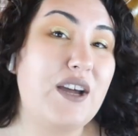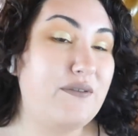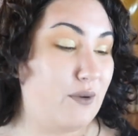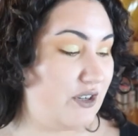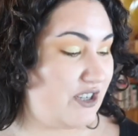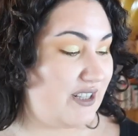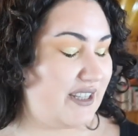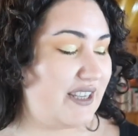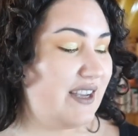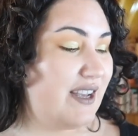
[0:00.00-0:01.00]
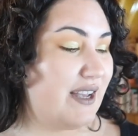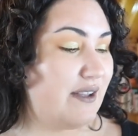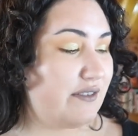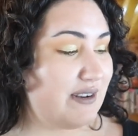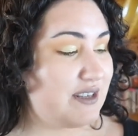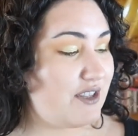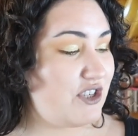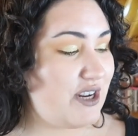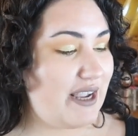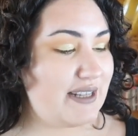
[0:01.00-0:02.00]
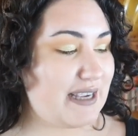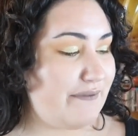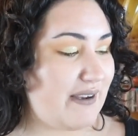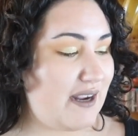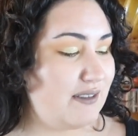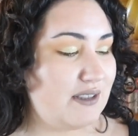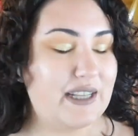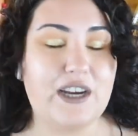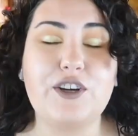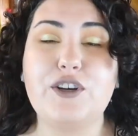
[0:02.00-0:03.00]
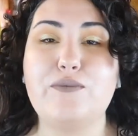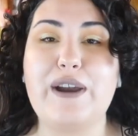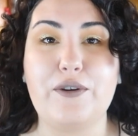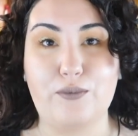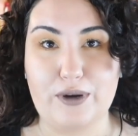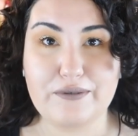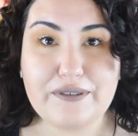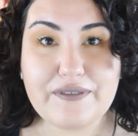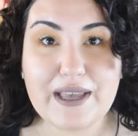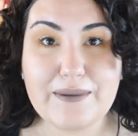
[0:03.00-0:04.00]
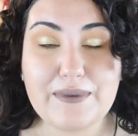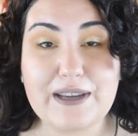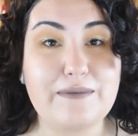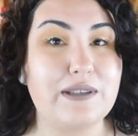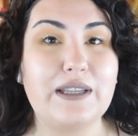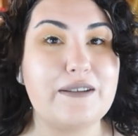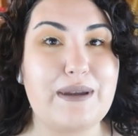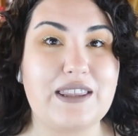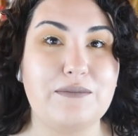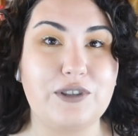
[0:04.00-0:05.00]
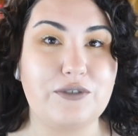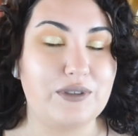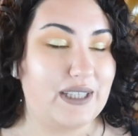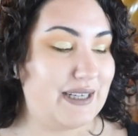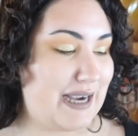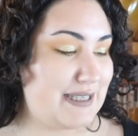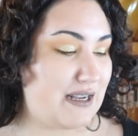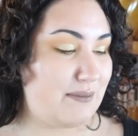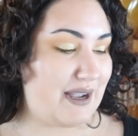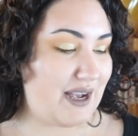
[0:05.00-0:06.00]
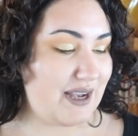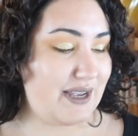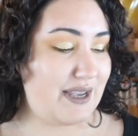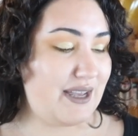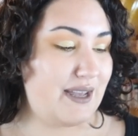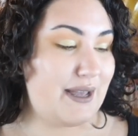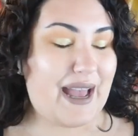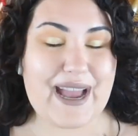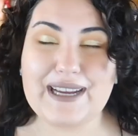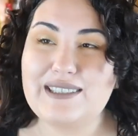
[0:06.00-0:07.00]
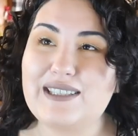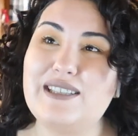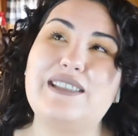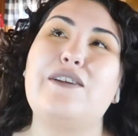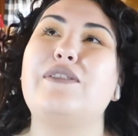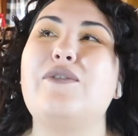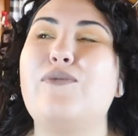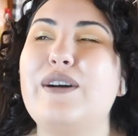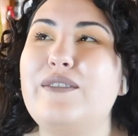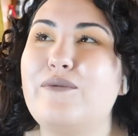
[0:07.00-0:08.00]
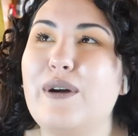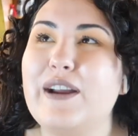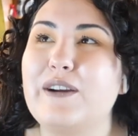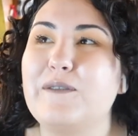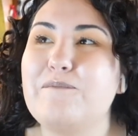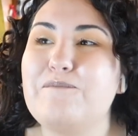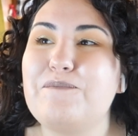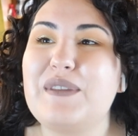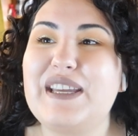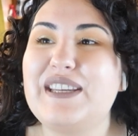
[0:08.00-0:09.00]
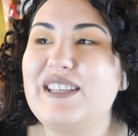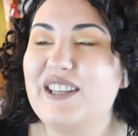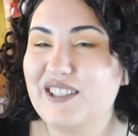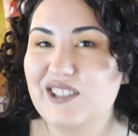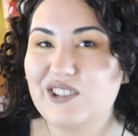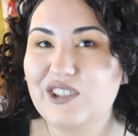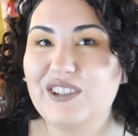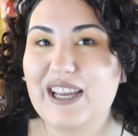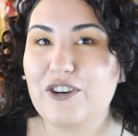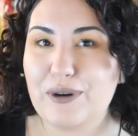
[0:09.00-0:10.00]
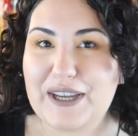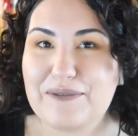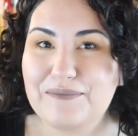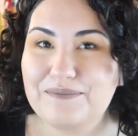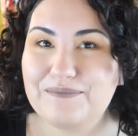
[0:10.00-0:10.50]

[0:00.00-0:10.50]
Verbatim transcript: unfortunately. The rest of the shades, I found like a good way to work with them and like make them look really nice on my eye. Axis is the only one where it doesn't look that great.